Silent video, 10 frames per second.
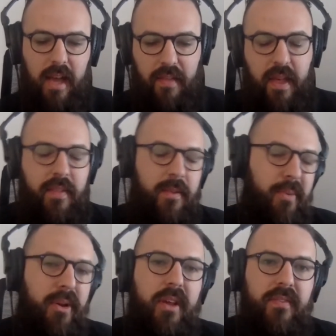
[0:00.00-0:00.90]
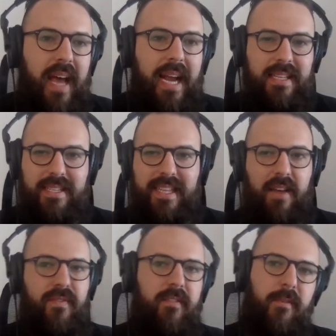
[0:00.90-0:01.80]
And then the beauty of that is
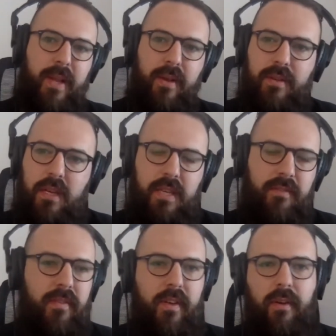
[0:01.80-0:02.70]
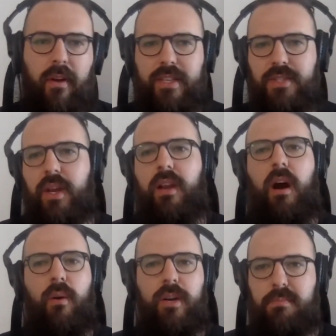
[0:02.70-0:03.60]
that for everybody who does leave a review request, you can
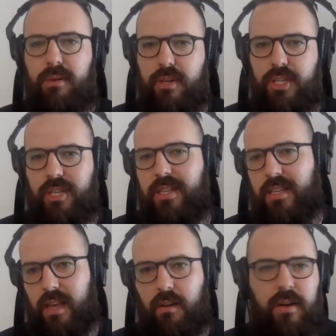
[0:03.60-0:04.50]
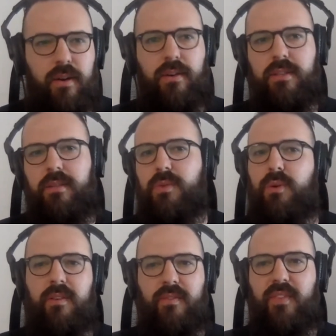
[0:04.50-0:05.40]
always push a discount code or some
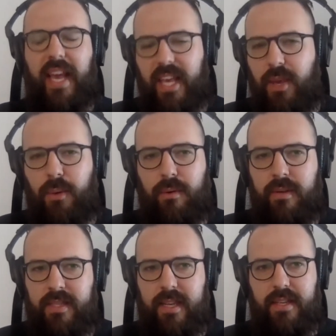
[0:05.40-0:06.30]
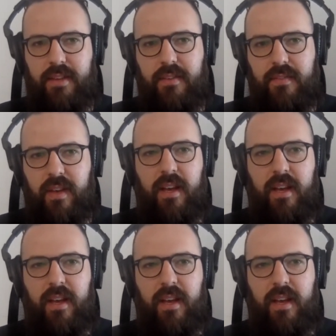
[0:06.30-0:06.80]
sort of thank you or incentive